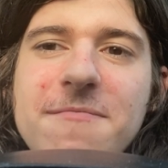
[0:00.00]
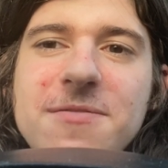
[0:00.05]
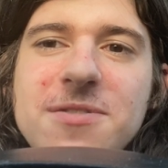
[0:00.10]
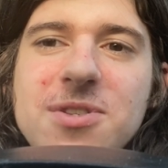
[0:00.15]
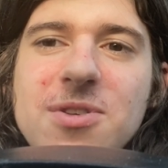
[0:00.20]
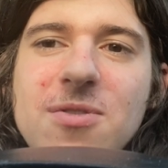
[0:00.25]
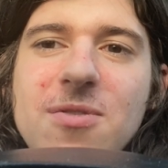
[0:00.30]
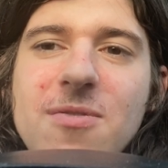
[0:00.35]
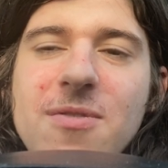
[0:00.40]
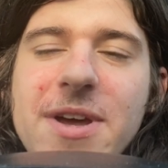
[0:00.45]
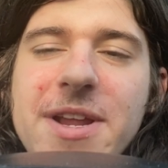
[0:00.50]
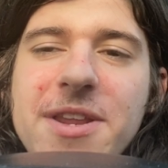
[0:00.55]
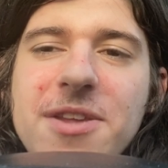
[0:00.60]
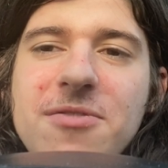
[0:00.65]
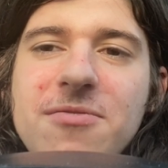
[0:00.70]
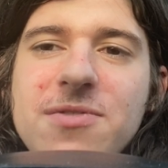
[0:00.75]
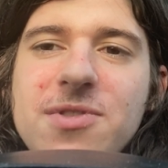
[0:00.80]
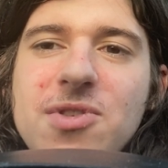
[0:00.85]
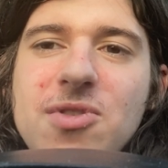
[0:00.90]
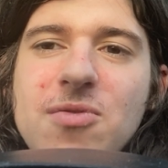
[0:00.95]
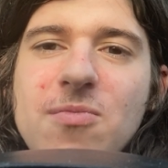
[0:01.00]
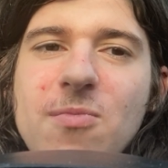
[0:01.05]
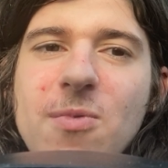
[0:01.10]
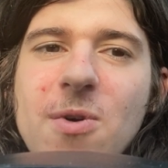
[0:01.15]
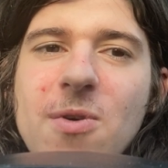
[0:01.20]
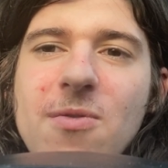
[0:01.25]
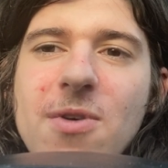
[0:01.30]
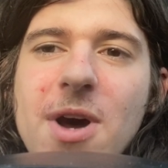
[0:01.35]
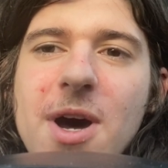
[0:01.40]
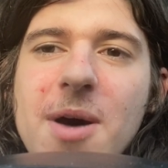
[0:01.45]
So, and YouTube
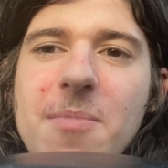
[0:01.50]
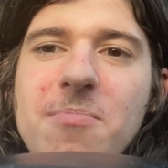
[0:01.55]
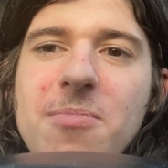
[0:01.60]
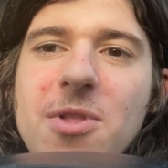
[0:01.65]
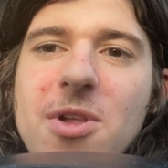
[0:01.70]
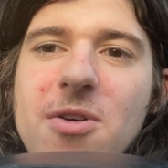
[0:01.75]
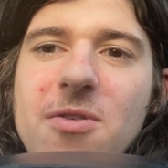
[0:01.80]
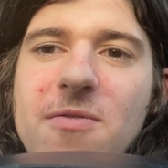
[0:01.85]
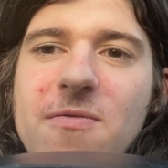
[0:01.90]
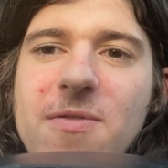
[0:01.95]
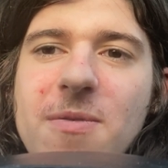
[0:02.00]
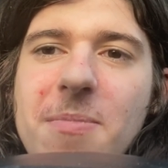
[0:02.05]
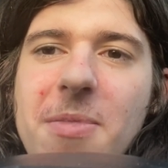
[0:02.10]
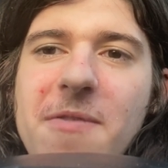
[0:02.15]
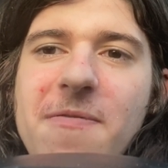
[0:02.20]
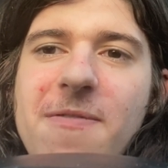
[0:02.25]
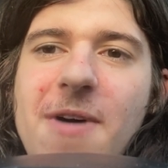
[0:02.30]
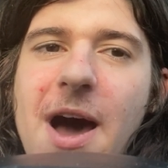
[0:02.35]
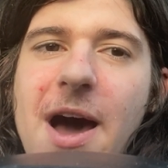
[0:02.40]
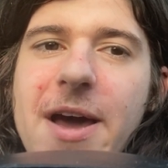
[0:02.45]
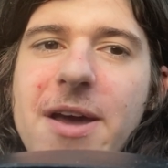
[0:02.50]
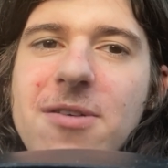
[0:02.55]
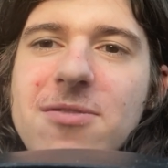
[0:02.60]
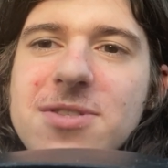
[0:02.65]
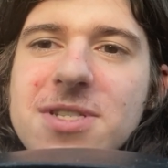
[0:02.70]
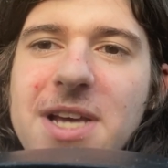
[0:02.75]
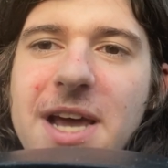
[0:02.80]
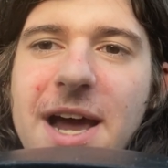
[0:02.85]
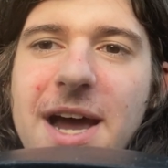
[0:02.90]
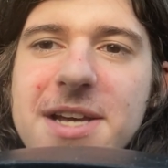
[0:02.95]
won't upload from the
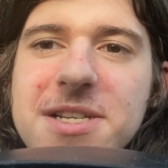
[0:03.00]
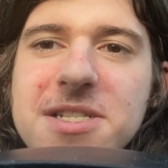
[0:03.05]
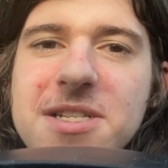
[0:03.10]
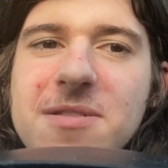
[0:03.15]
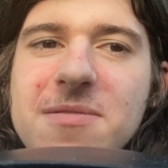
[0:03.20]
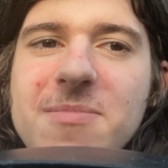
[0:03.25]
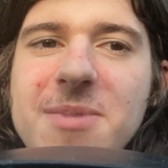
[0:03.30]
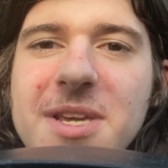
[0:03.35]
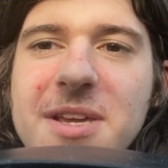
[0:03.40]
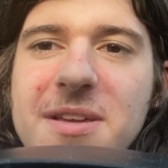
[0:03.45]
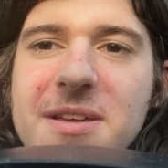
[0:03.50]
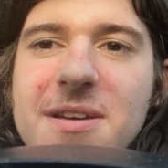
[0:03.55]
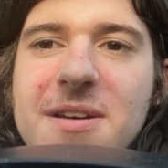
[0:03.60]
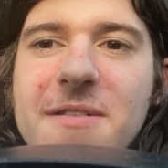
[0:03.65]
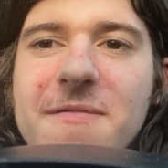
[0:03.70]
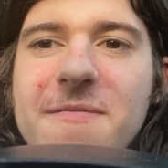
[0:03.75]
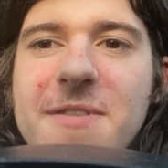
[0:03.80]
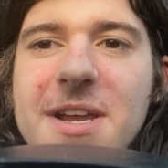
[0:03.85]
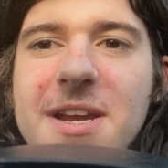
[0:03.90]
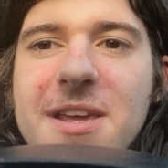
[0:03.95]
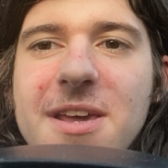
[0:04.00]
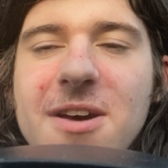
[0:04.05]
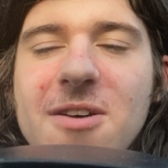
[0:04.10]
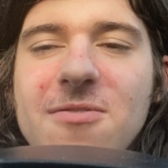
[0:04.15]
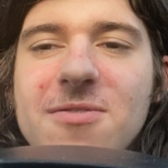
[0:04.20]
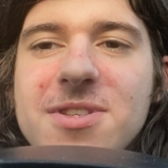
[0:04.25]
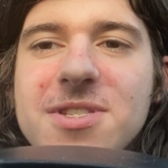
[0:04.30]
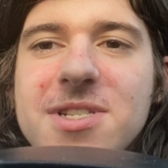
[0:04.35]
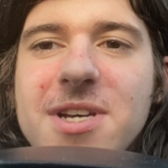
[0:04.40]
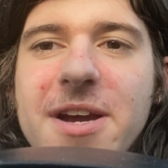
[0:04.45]
files. It has to be a
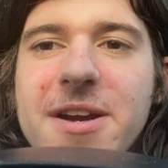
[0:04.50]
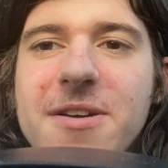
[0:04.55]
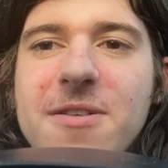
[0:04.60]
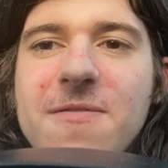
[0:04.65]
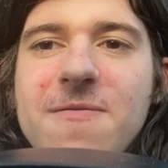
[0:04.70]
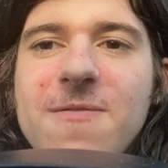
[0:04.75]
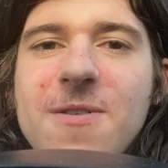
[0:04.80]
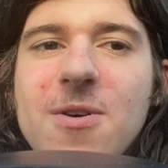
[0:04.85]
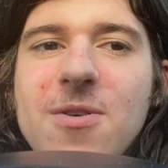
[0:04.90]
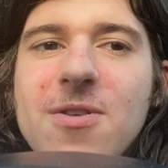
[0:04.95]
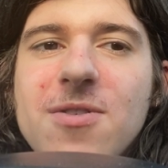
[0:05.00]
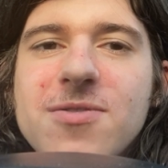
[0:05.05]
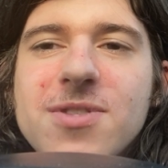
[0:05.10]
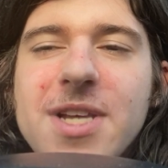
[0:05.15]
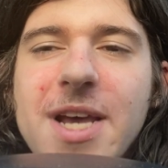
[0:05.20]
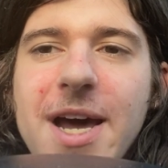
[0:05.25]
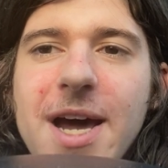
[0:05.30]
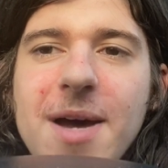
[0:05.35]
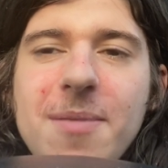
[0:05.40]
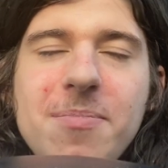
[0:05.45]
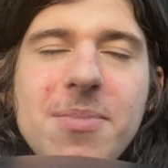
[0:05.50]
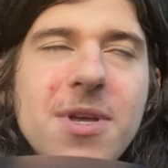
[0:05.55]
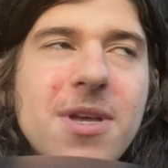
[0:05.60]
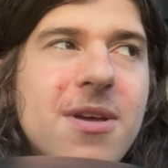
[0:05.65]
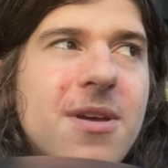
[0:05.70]
video inside your photos app.